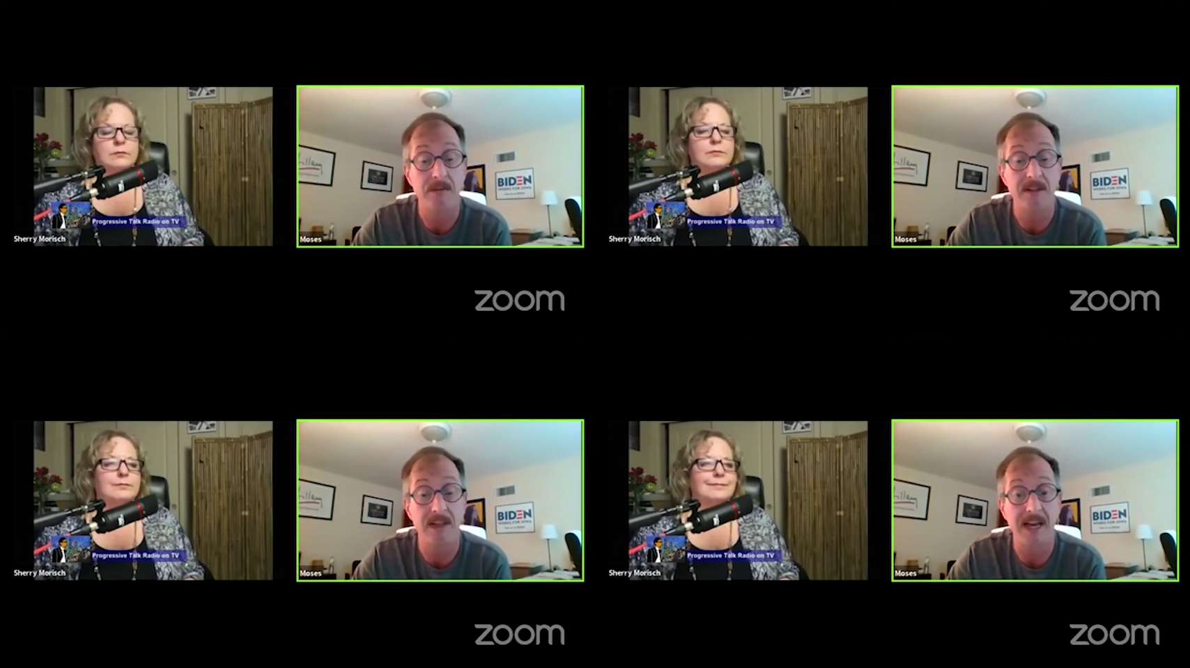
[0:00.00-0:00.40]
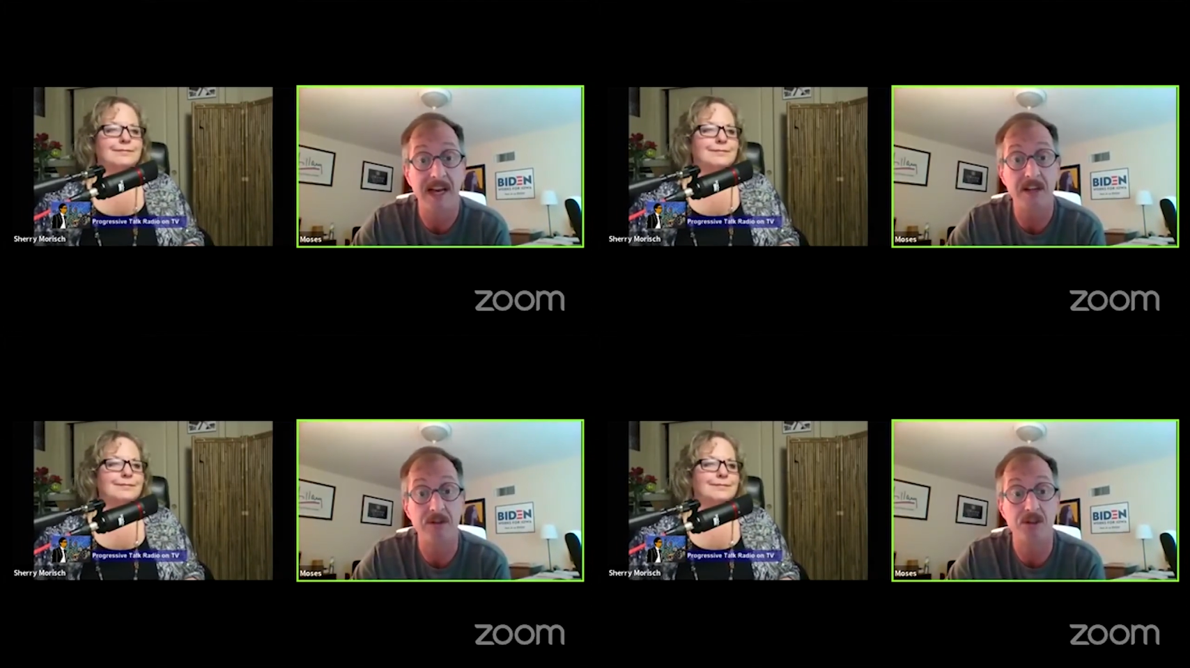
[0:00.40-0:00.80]
Speaker 1: with the
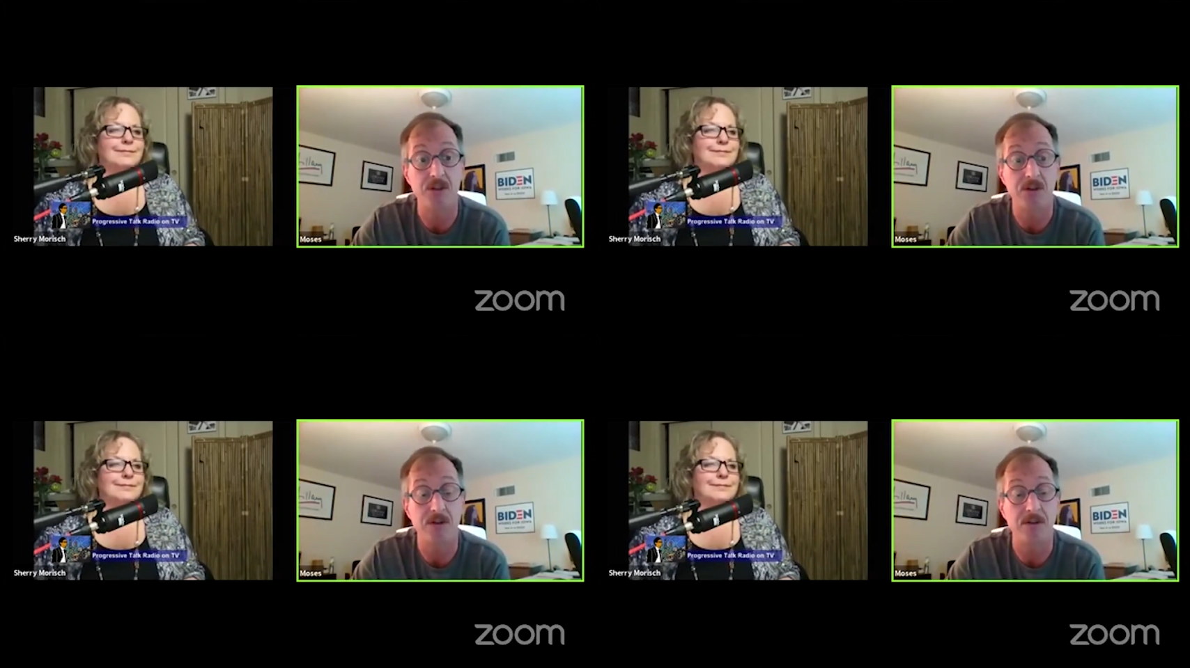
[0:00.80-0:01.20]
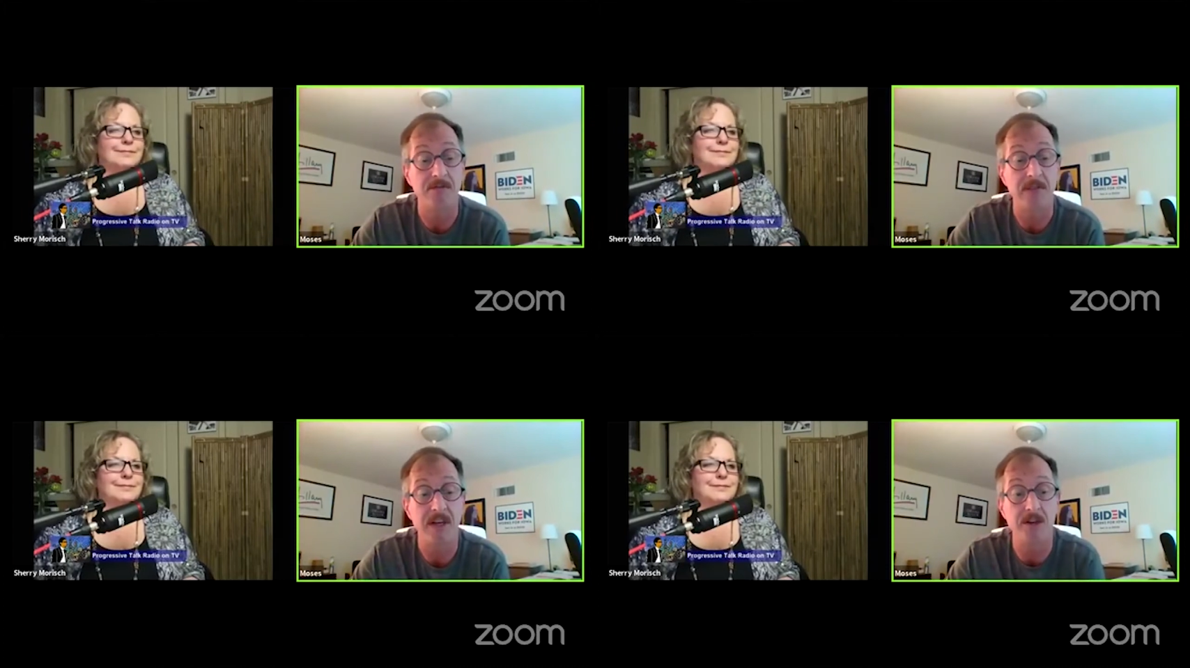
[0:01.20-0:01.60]
last year
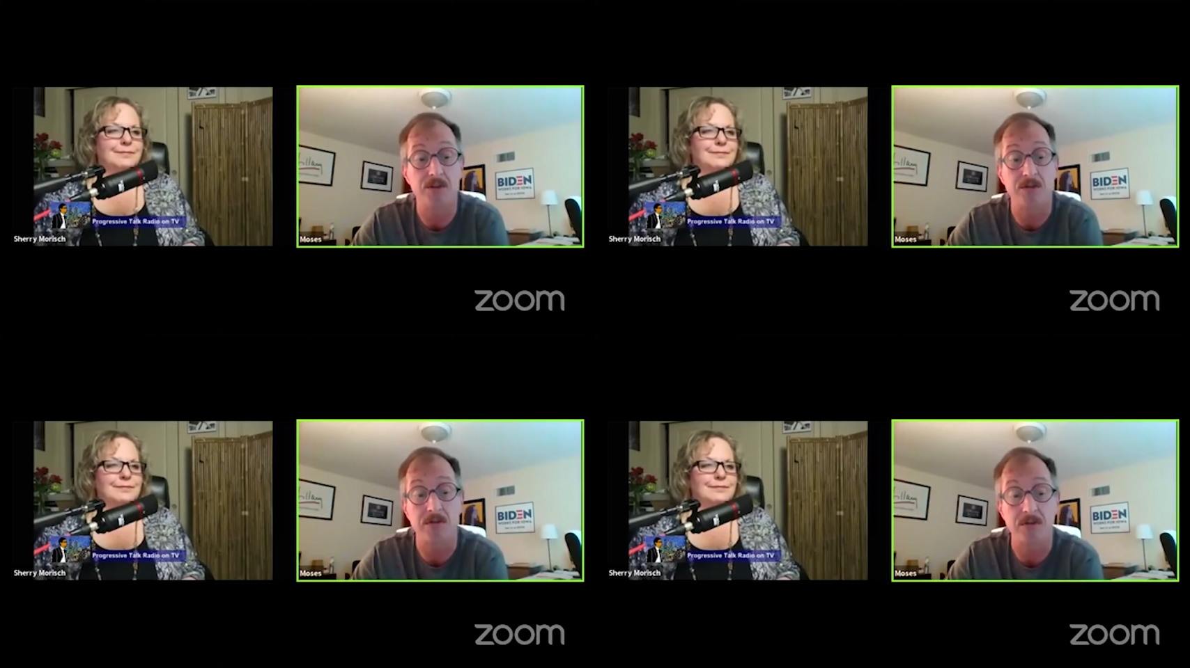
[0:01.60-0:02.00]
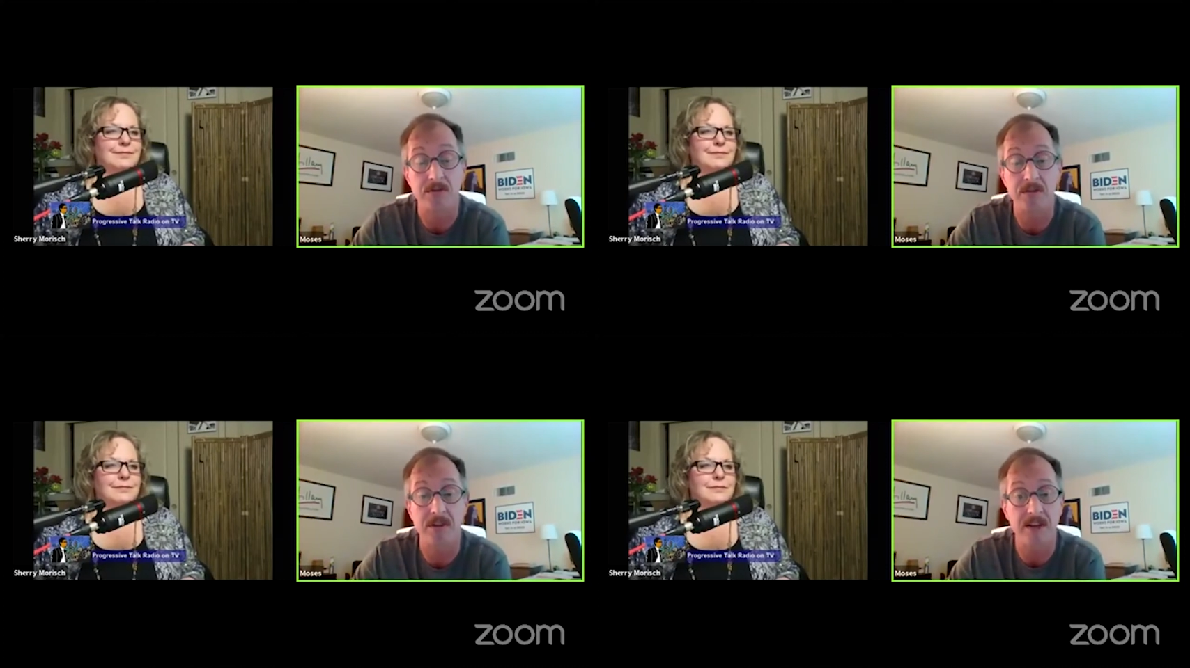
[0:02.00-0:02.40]
of major
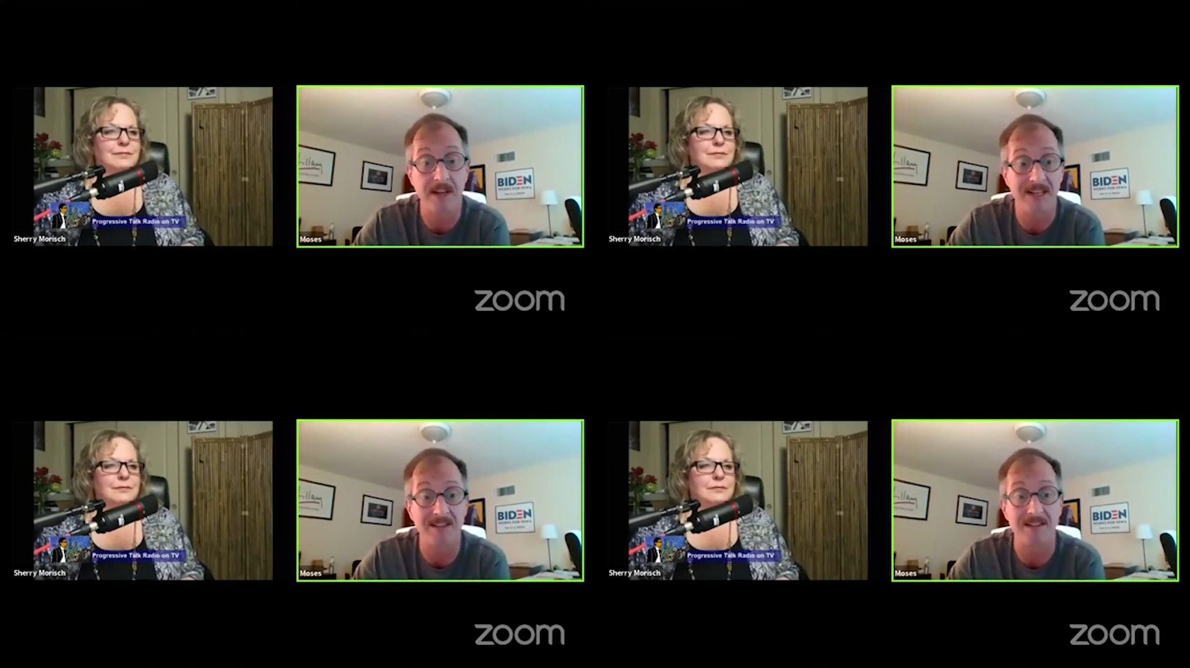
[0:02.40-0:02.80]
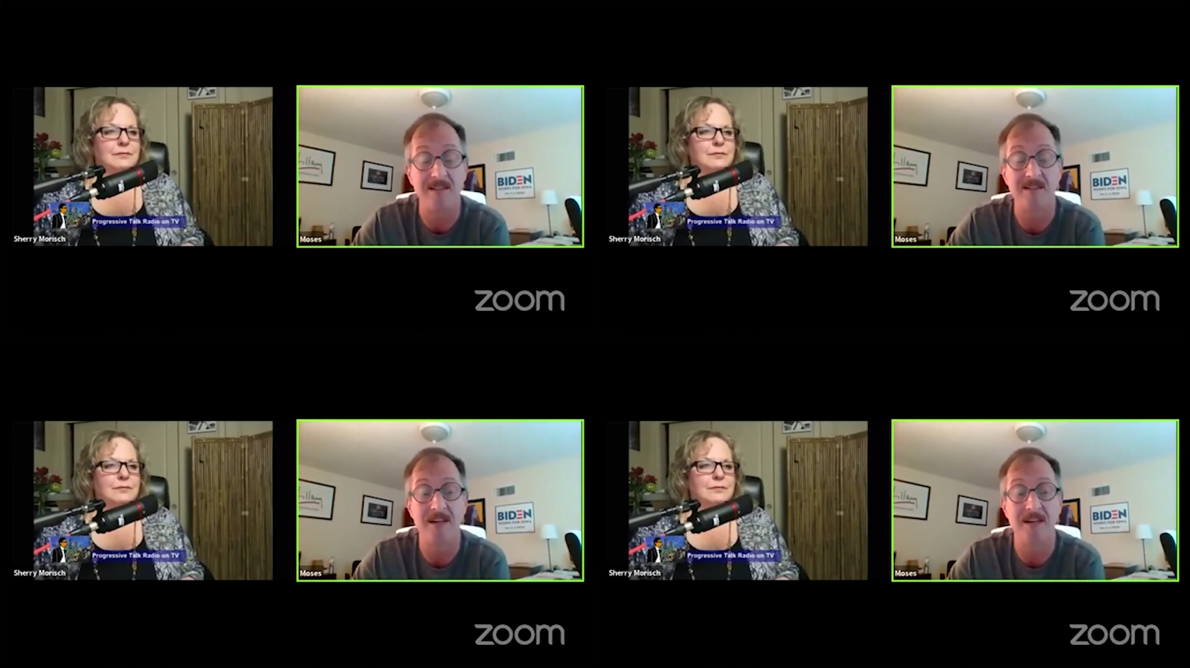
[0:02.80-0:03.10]
societal